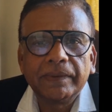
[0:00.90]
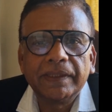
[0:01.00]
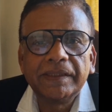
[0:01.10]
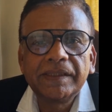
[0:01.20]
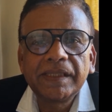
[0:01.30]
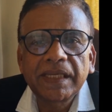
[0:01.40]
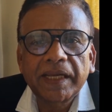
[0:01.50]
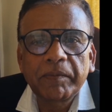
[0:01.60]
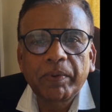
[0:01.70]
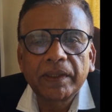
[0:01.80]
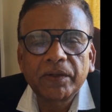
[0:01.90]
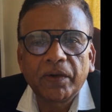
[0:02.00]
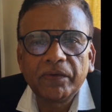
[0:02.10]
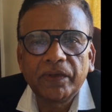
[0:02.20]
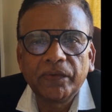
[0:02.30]
This is the second part
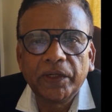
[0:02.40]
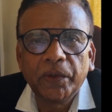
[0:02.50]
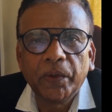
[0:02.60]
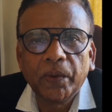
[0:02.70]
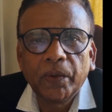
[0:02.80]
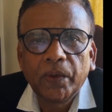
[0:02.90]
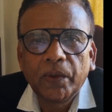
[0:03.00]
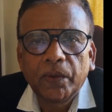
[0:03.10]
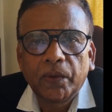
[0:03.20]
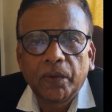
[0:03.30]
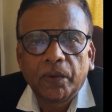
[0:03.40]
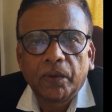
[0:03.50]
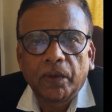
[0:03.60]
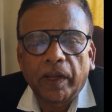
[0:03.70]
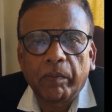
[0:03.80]
of the video
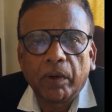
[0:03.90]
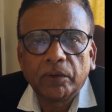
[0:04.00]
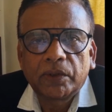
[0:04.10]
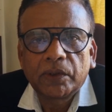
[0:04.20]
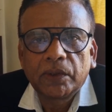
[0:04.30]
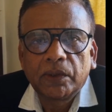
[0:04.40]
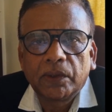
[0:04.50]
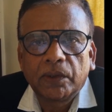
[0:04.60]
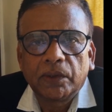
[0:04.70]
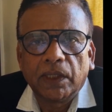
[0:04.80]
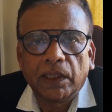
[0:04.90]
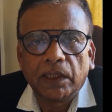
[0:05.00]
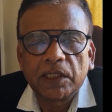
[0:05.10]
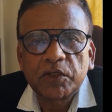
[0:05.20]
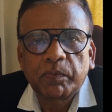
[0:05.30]
about the
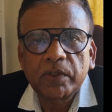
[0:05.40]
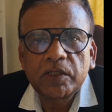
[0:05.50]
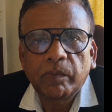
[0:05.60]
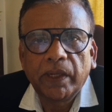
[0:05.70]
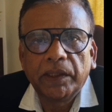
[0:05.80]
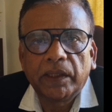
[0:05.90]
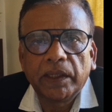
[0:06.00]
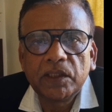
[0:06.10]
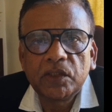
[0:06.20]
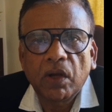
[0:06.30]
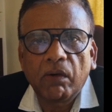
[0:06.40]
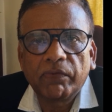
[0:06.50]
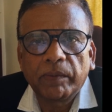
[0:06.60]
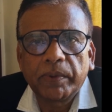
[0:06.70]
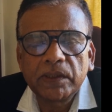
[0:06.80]
responsibilities of
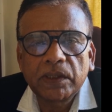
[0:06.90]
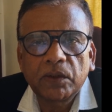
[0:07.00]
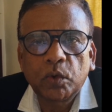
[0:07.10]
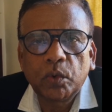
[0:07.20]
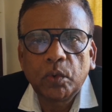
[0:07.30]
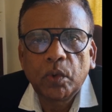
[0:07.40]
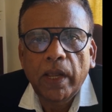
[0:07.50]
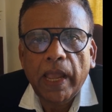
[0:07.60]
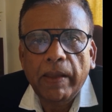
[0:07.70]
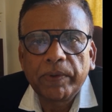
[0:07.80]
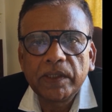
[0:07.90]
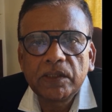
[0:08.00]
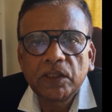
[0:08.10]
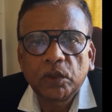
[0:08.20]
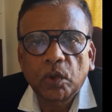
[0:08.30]
a person who appears
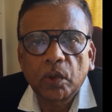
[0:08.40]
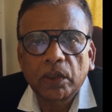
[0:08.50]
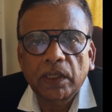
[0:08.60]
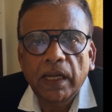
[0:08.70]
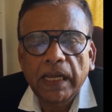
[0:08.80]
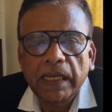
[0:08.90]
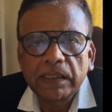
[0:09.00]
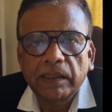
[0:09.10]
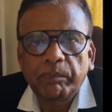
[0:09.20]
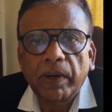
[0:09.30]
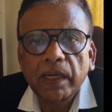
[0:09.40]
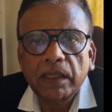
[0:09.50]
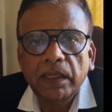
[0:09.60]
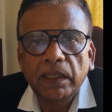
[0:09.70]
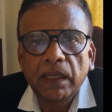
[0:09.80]
in court as a
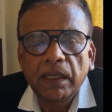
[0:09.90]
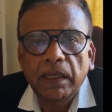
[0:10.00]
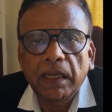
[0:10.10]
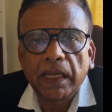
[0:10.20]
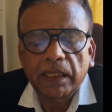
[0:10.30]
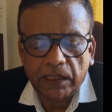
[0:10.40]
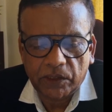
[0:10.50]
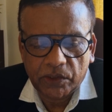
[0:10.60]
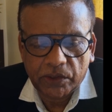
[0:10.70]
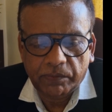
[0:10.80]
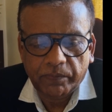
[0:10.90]
party in a case.